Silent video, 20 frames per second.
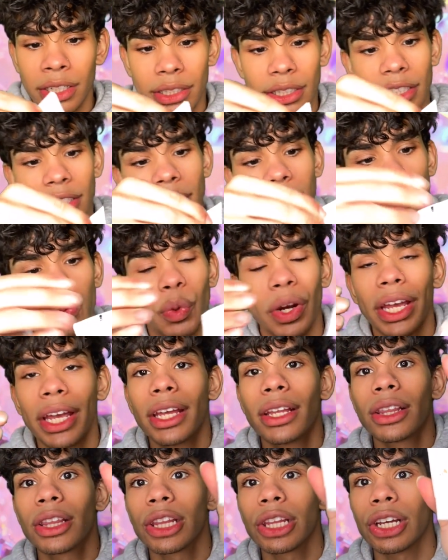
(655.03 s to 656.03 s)
This is what
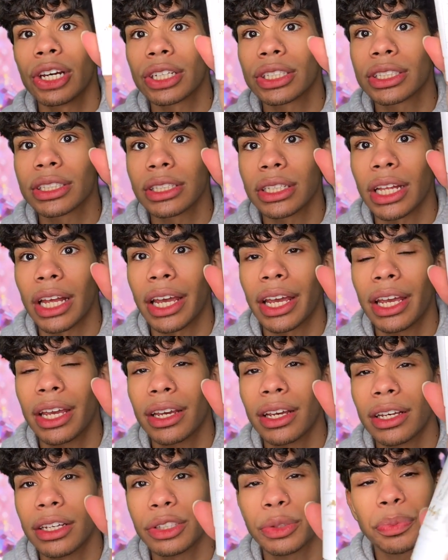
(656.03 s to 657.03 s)
it looks
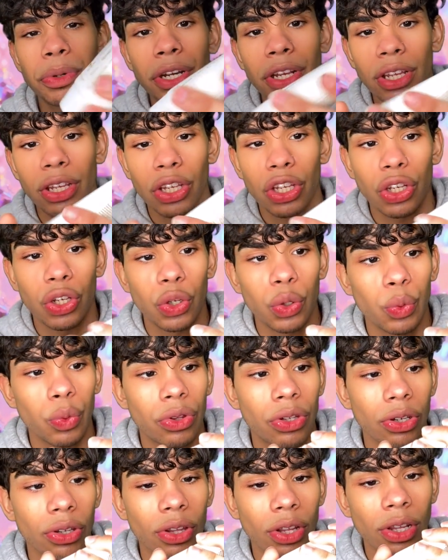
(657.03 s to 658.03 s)
like. It's pretty
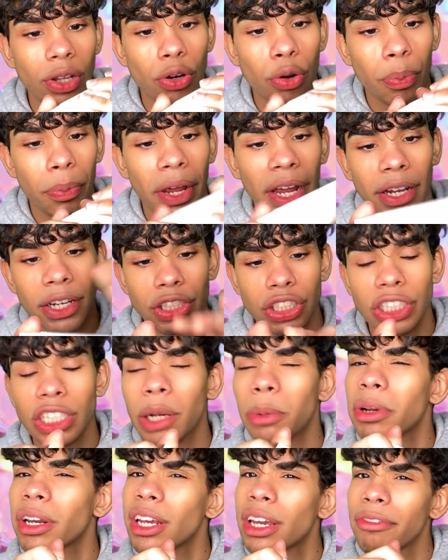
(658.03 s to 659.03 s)
cute, the little packaging.
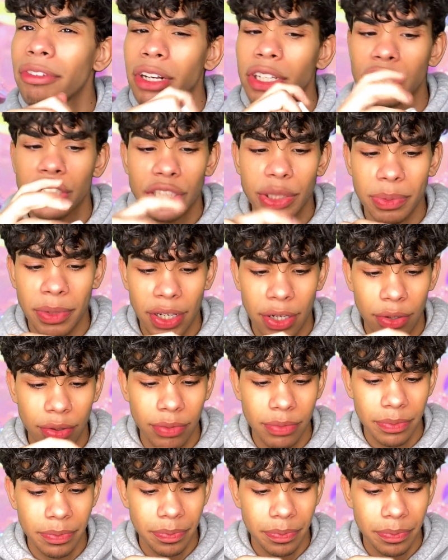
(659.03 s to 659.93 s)
I'm gonna give it a smell.